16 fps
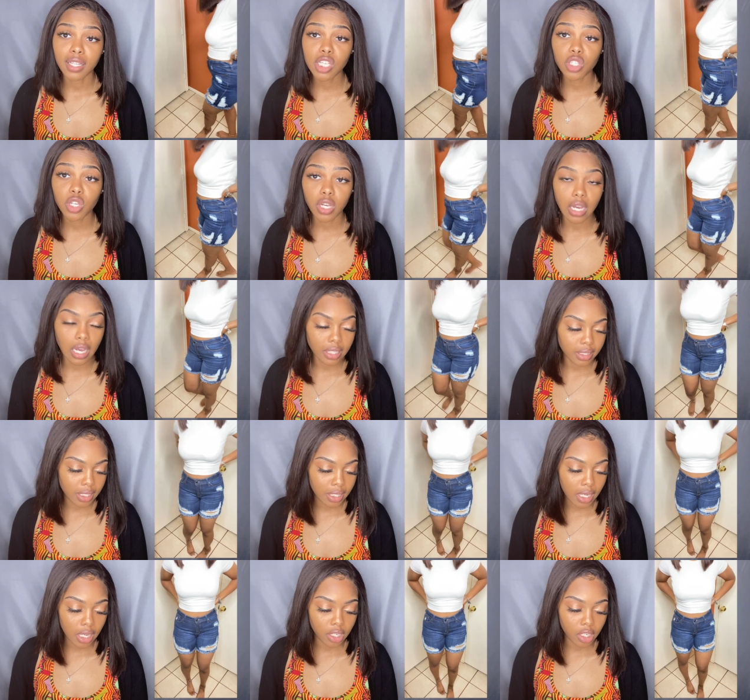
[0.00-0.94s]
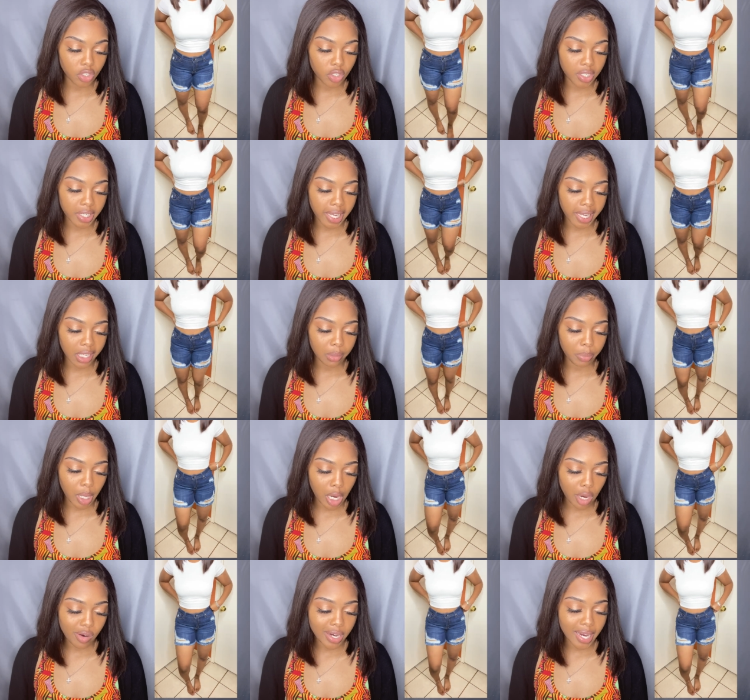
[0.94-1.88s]
these are called the another day in
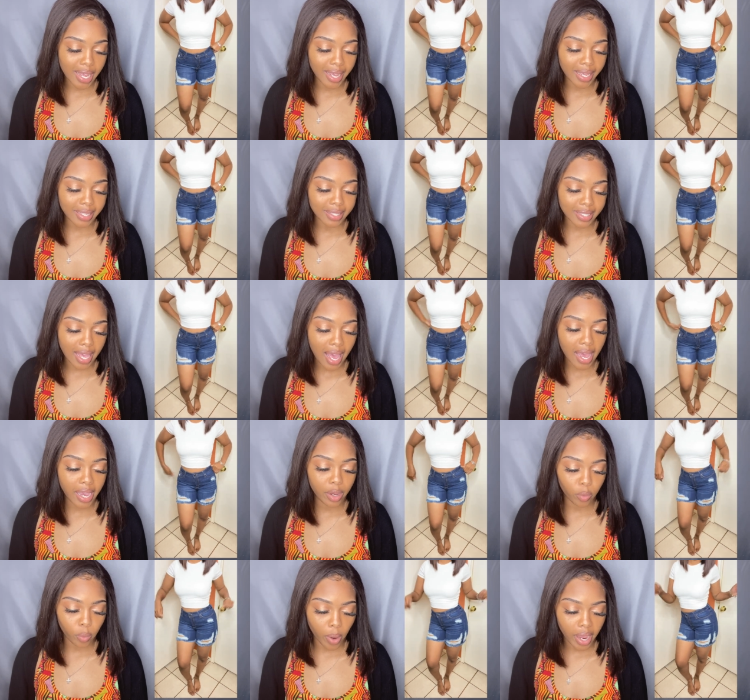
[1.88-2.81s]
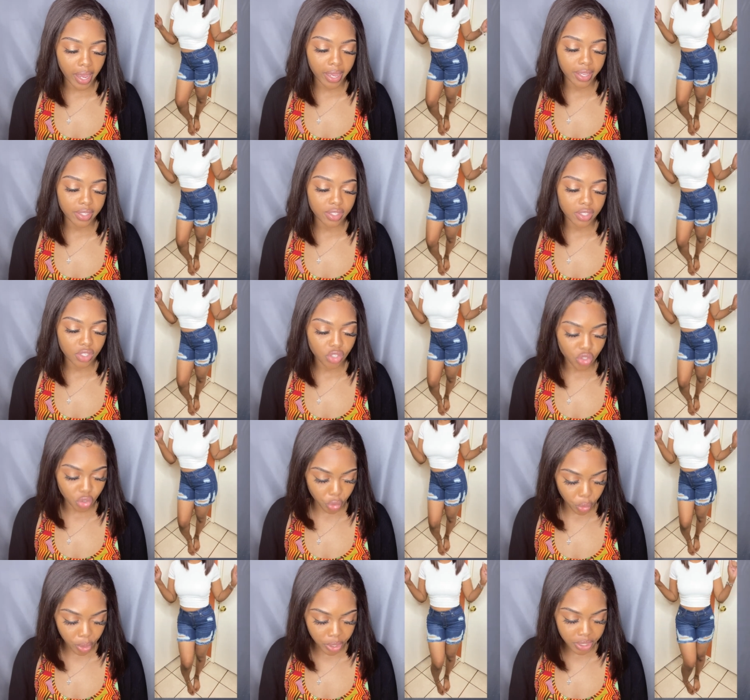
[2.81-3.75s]
paradise high rise
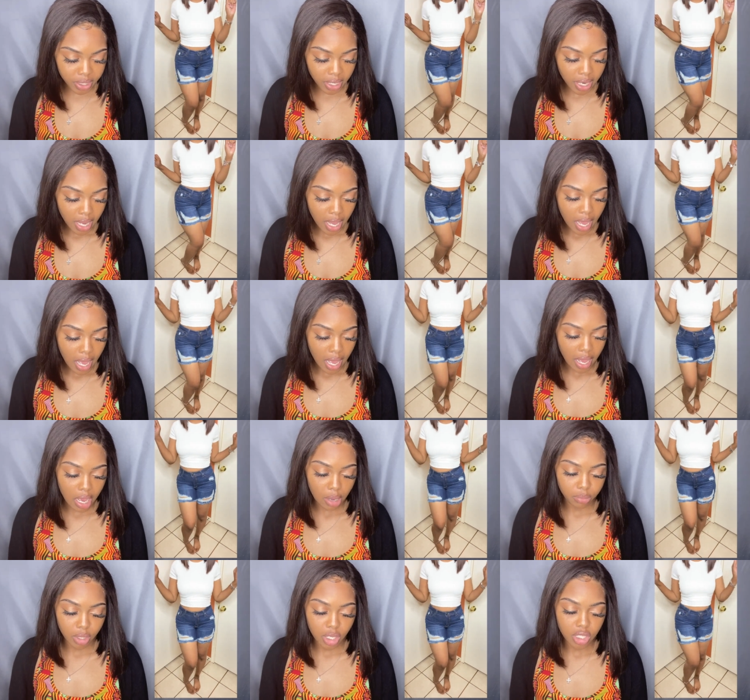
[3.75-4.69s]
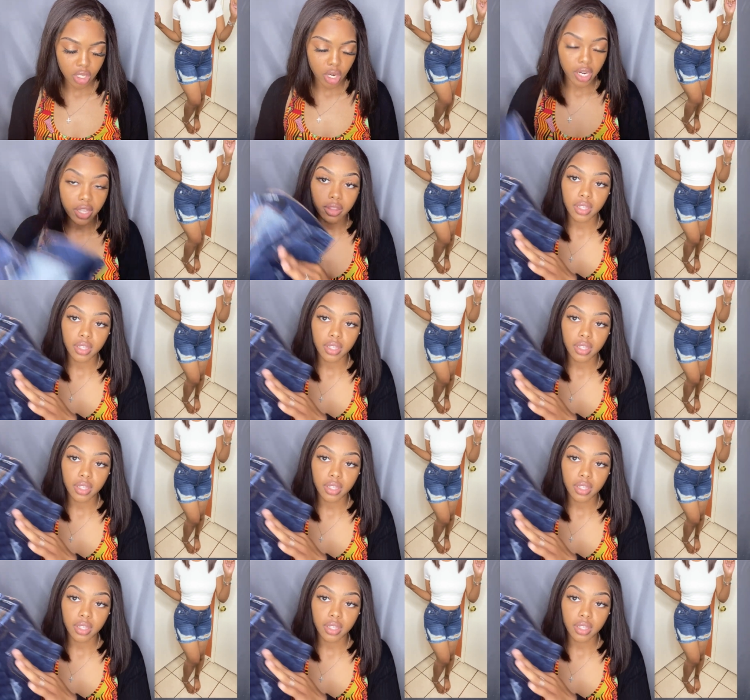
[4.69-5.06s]
short um, these are in